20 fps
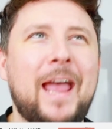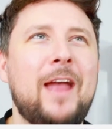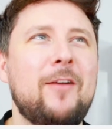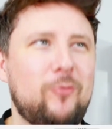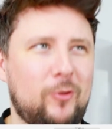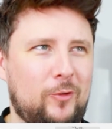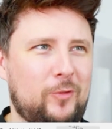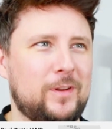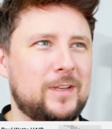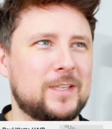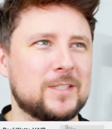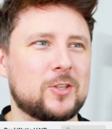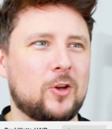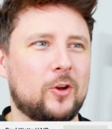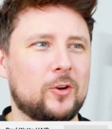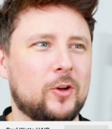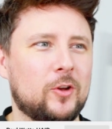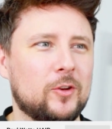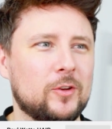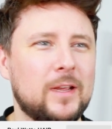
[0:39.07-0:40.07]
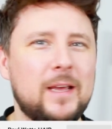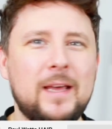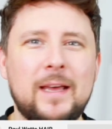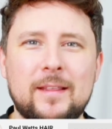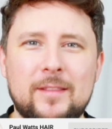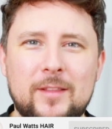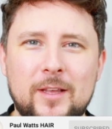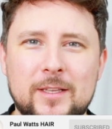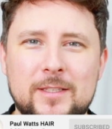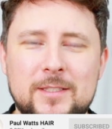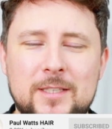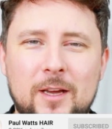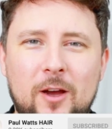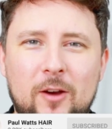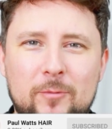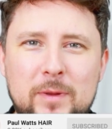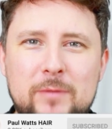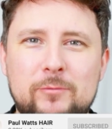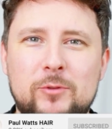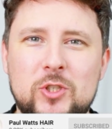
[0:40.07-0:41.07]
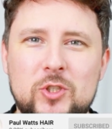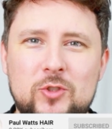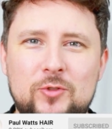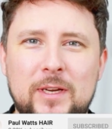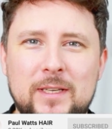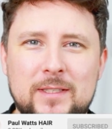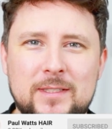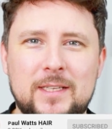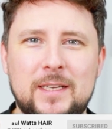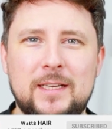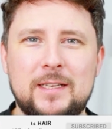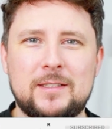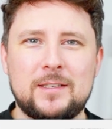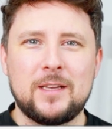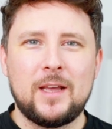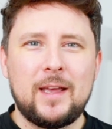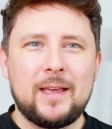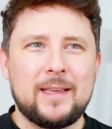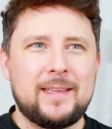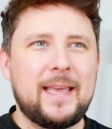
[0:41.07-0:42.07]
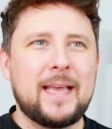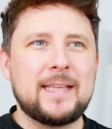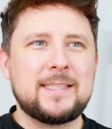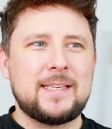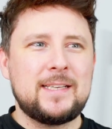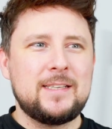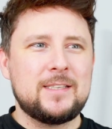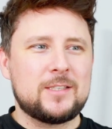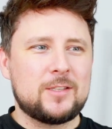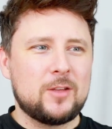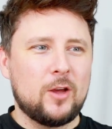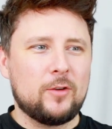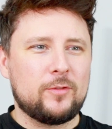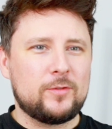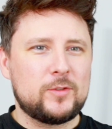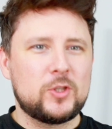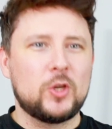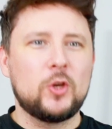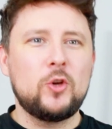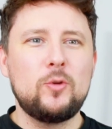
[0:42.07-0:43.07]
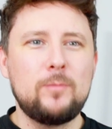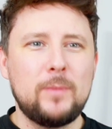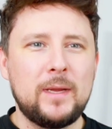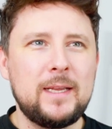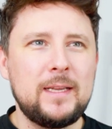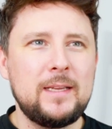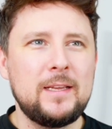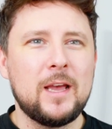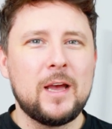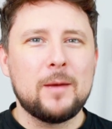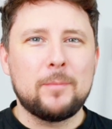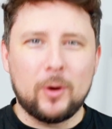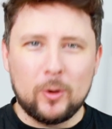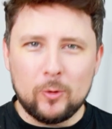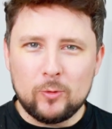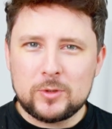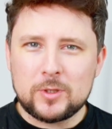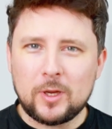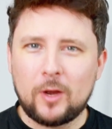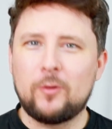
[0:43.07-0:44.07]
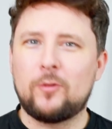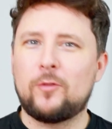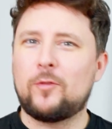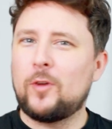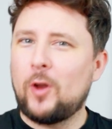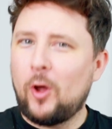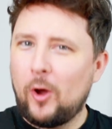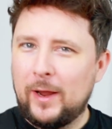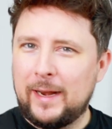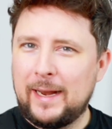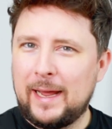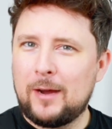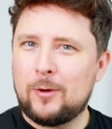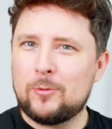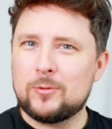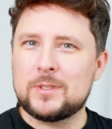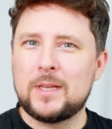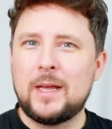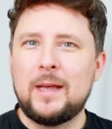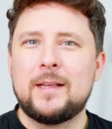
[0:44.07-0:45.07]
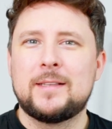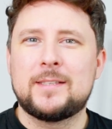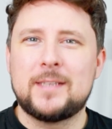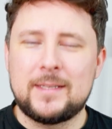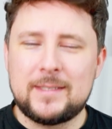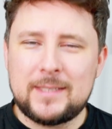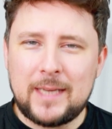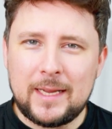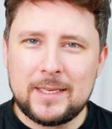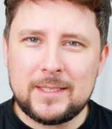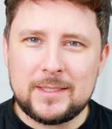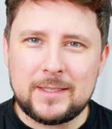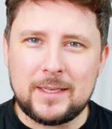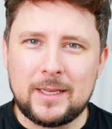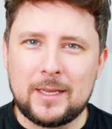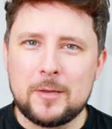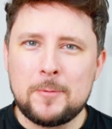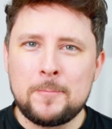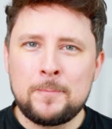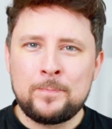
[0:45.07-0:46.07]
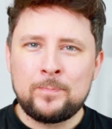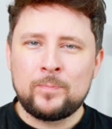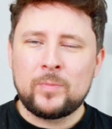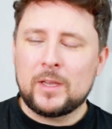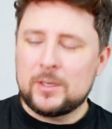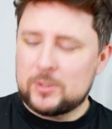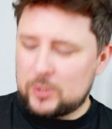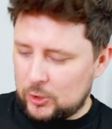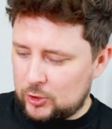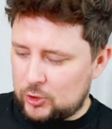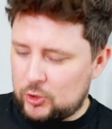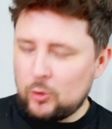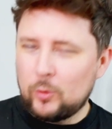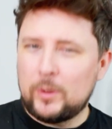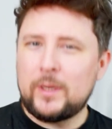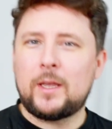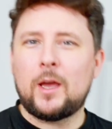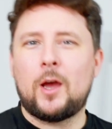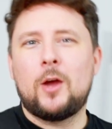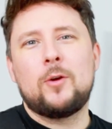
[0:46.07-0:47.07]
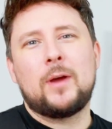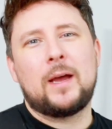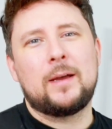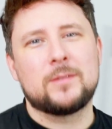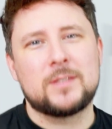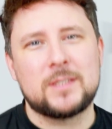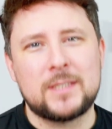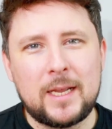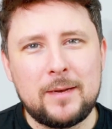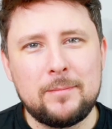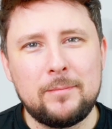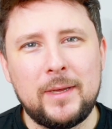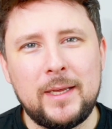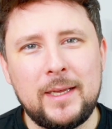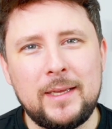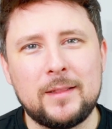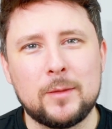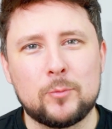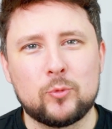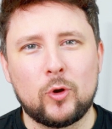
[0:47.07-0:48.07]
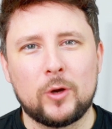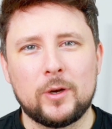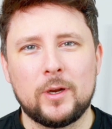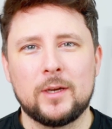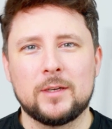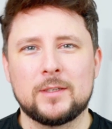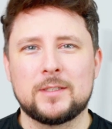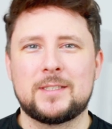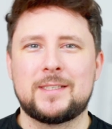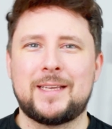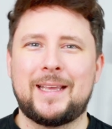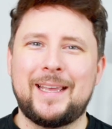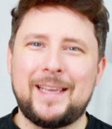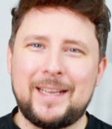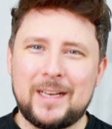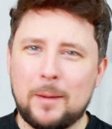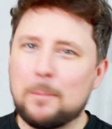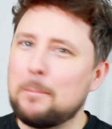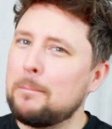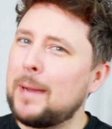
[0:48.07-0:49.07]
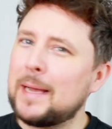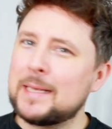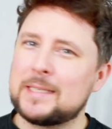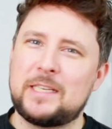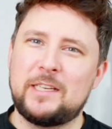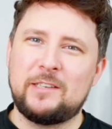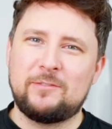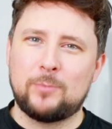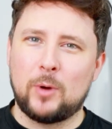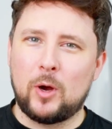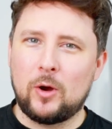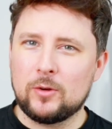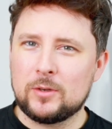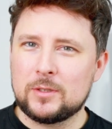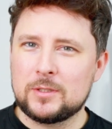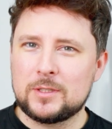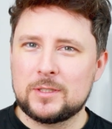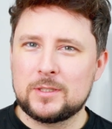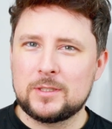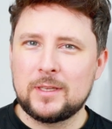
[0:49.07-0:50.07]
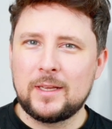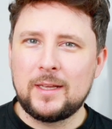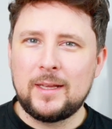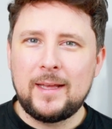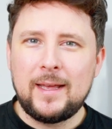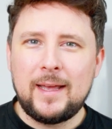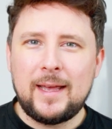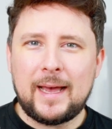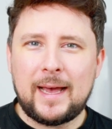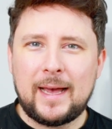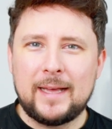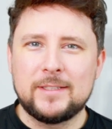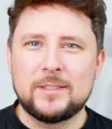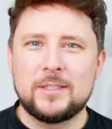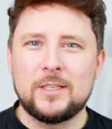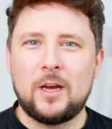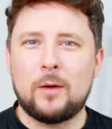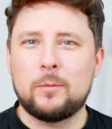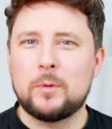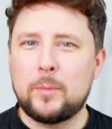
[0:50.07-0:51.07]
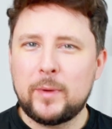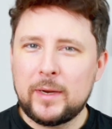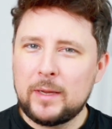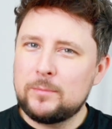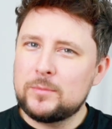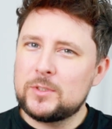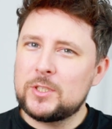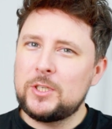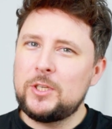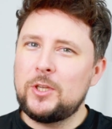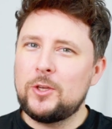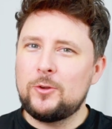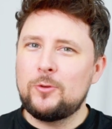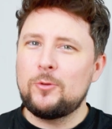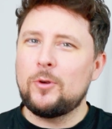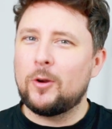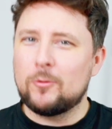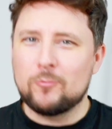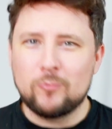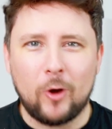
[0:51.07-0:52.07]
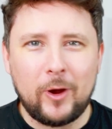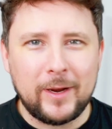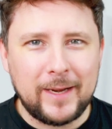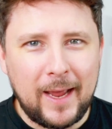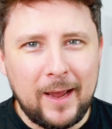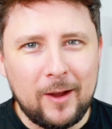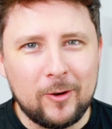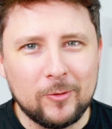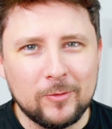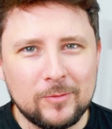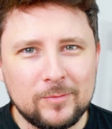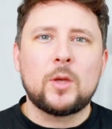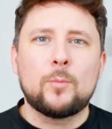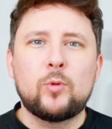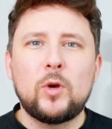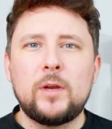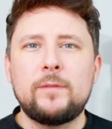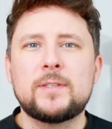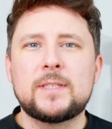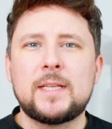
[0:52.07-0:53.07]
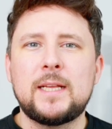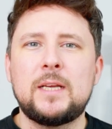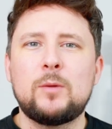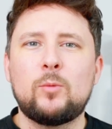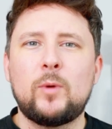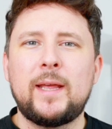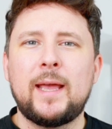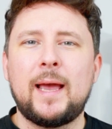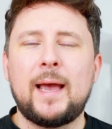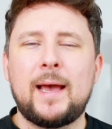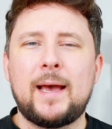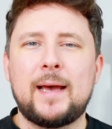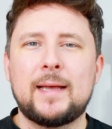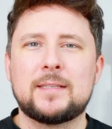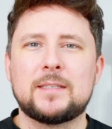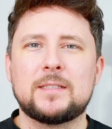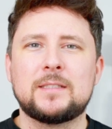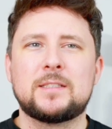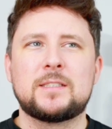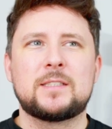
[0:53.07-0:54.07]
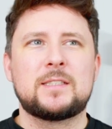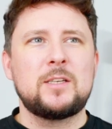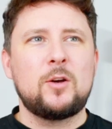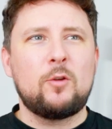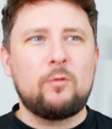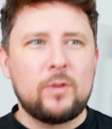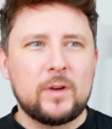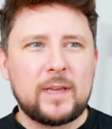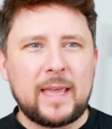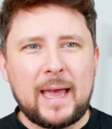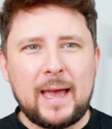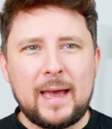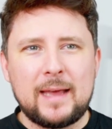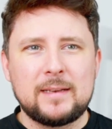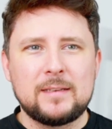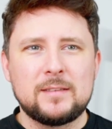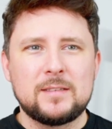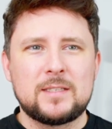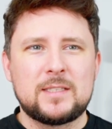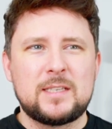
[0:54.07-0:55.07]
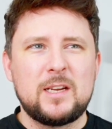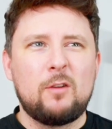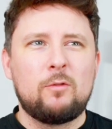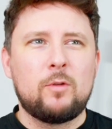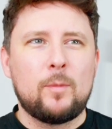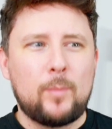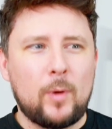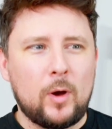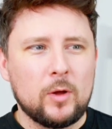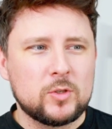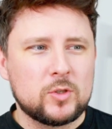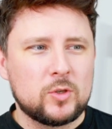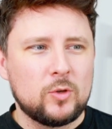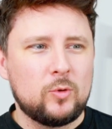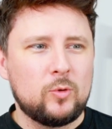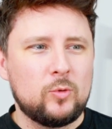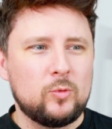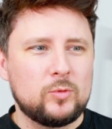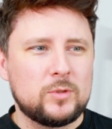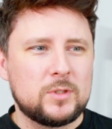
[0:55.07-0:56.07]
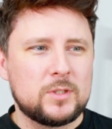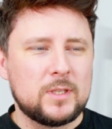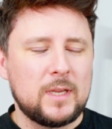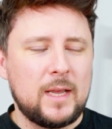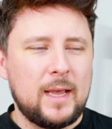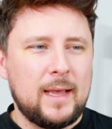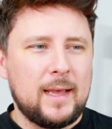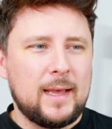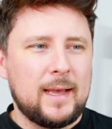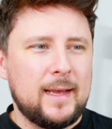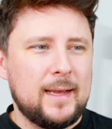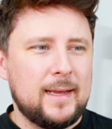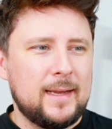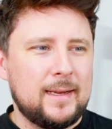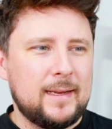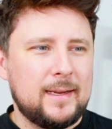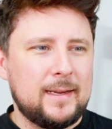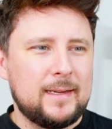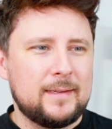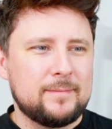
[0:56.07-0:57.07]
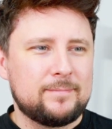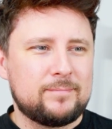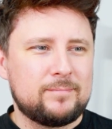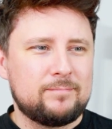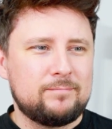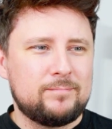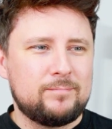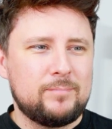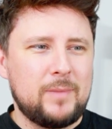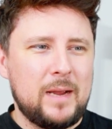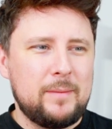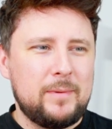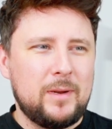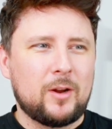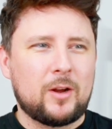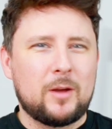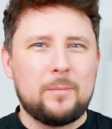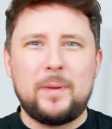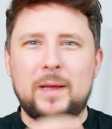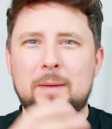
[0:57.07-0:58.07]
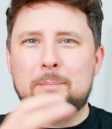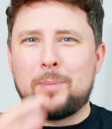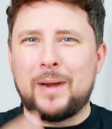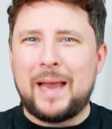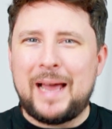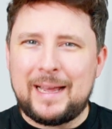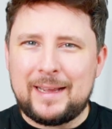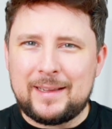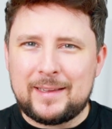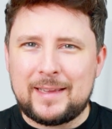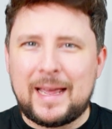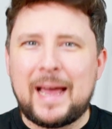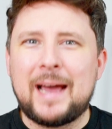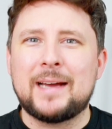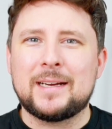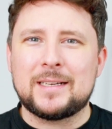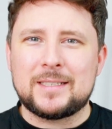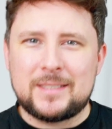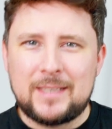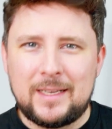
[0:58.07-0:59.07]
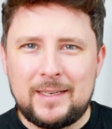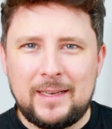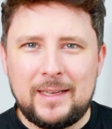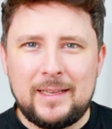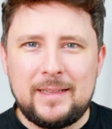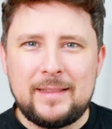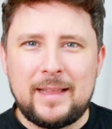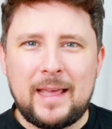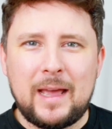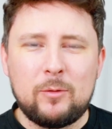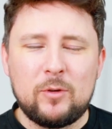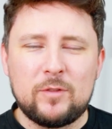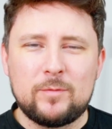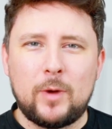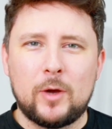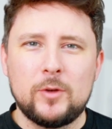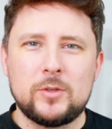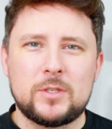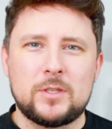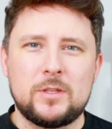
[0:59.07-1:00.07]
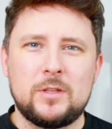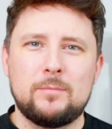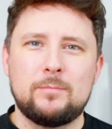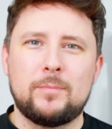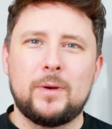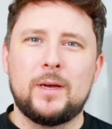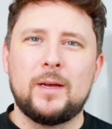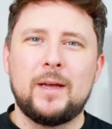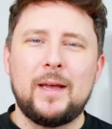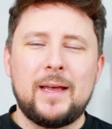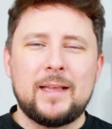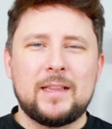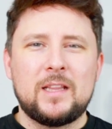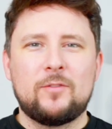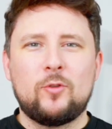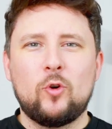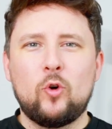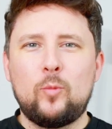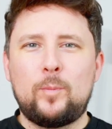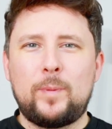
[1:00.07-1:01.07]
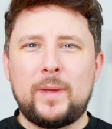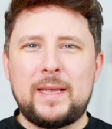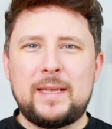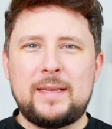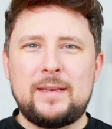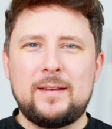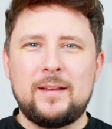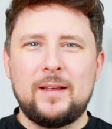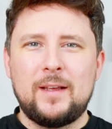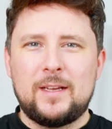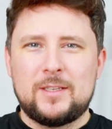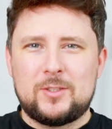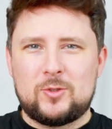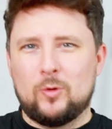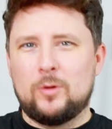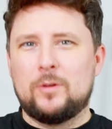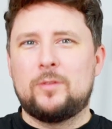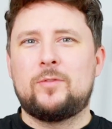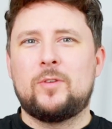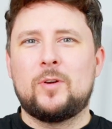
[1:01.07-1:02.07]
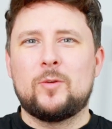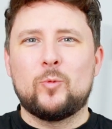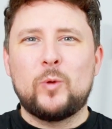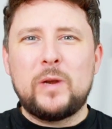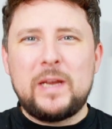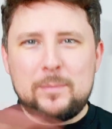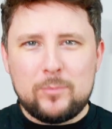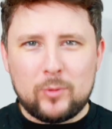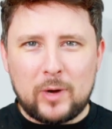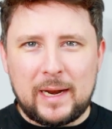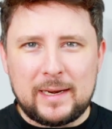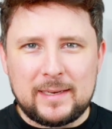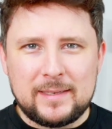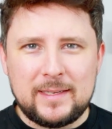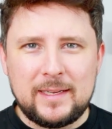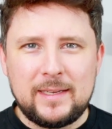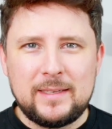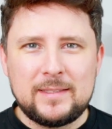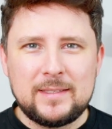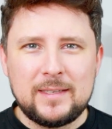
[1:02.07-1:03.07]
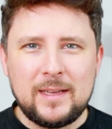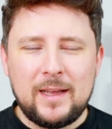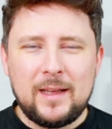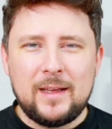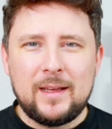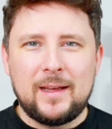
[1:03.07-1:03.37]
that's gone on, that I've been restricted getting stuff to me, but also flying out to test it. So Joico have sent me the products in a massive box, and I'm gonna bring them to you right now. So previously we had silver cans, silver bottles, maybe like a bit of black accent in there with most of them, but they've all been sort of rebranded.